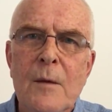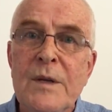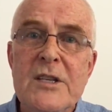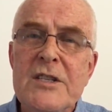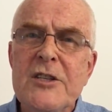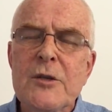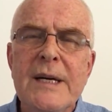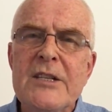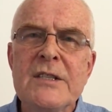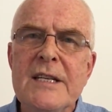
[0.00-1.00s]
When the
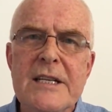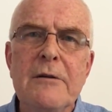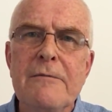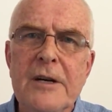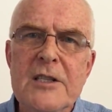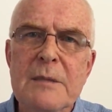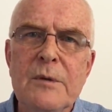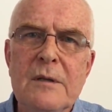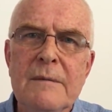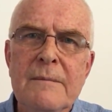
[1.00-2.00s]
situation is
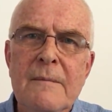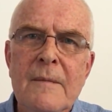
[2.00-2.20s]
irreversible?